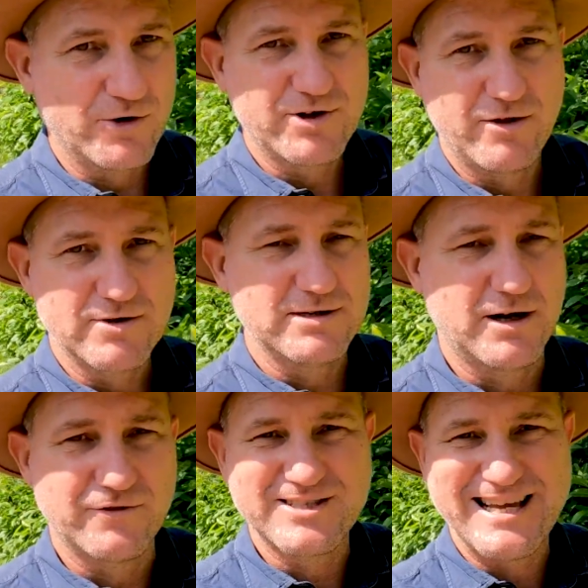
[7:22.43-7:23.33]
So there was a
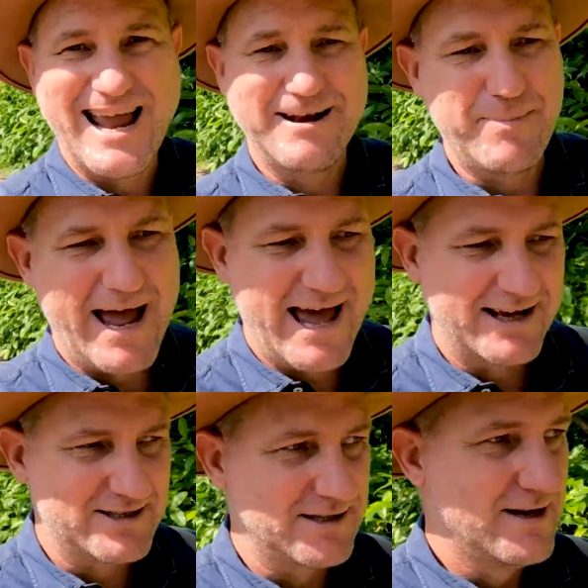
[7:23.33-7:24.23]
lot of
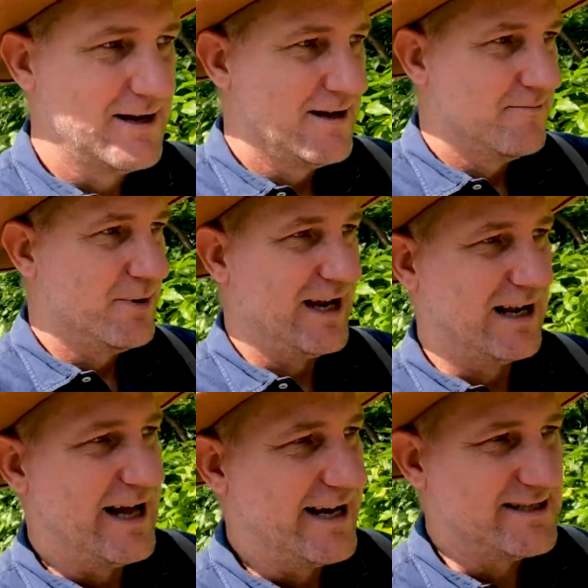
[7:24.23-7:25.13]
sandbags being
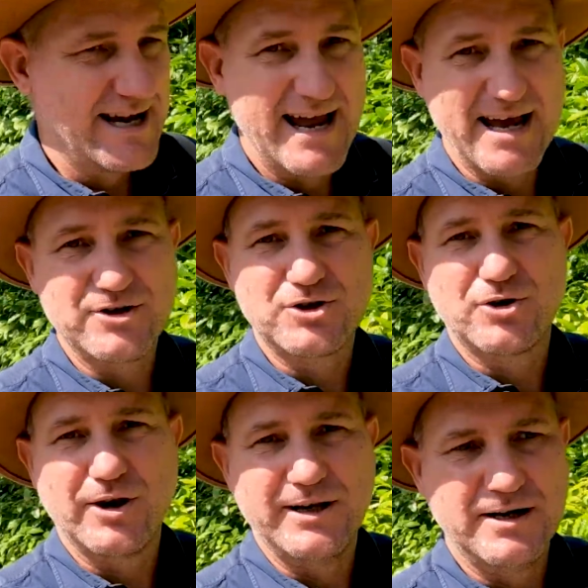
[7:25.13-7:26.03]
laid down to
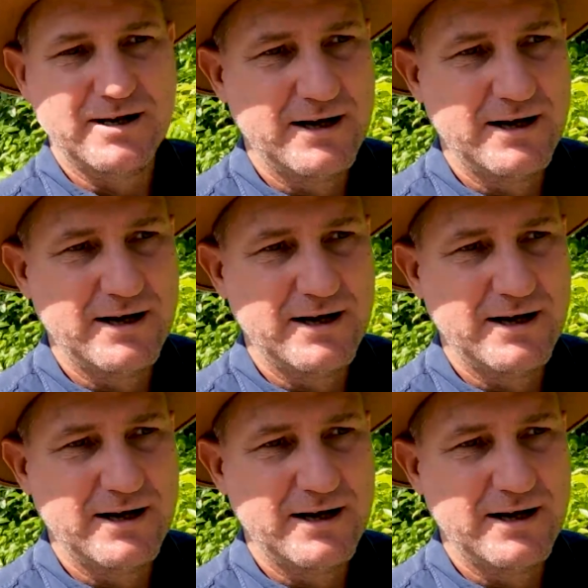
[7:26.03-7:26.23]
try and